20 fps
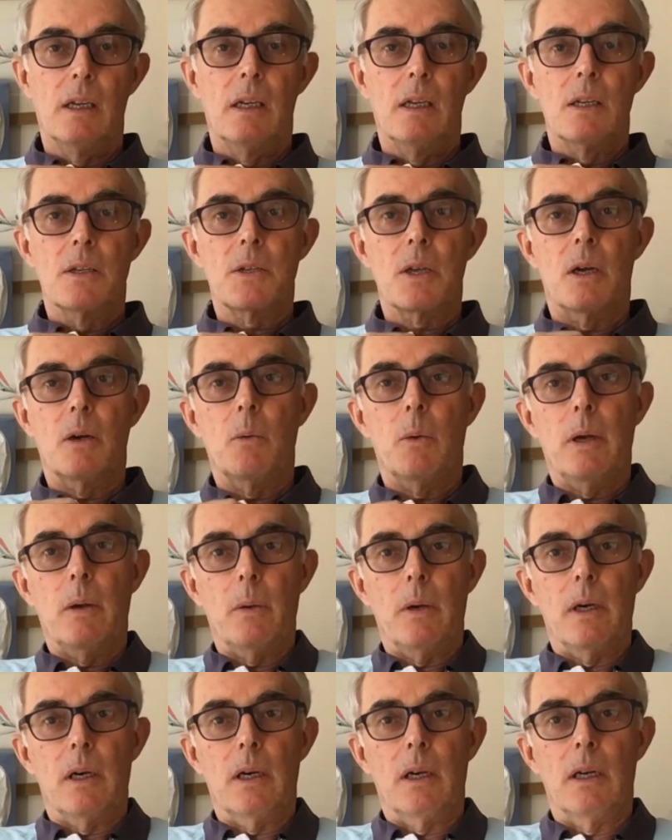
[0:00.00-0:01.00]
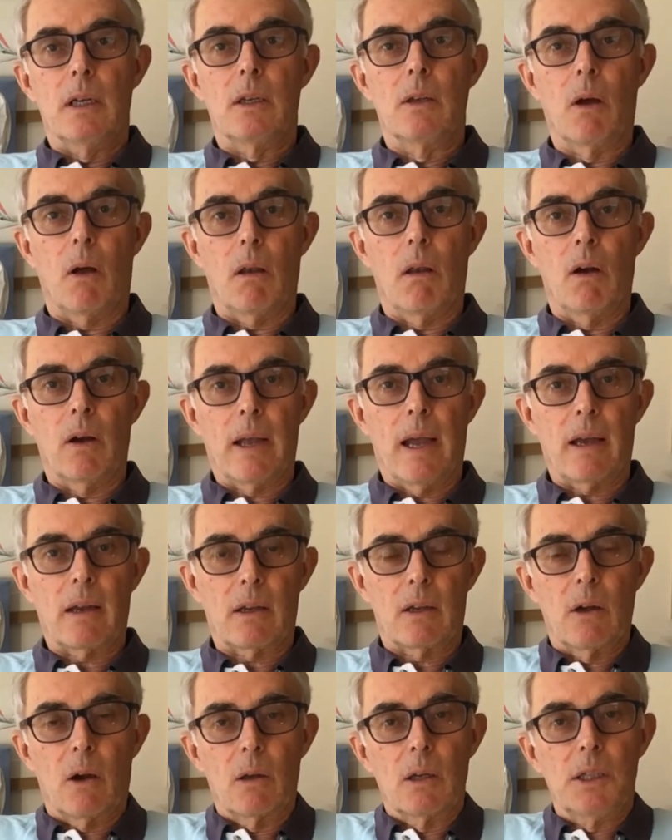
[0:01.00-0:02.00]
So we were not long out of
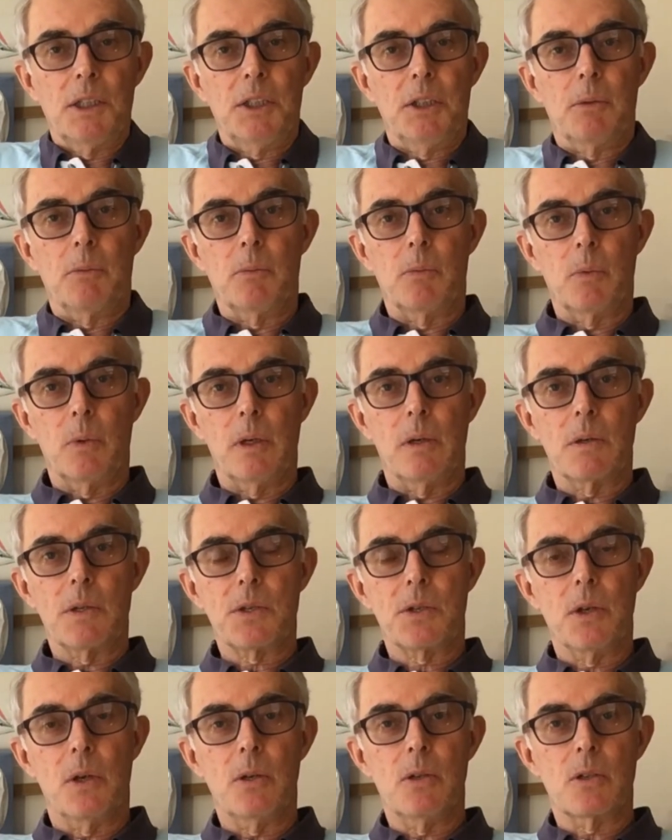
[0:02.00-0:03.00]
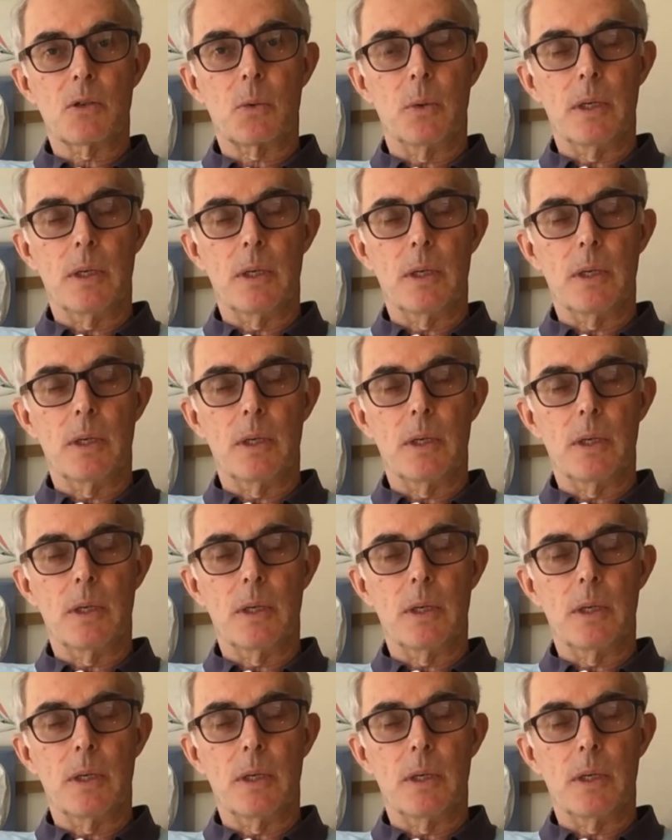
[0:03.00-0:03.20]
college, and we were students,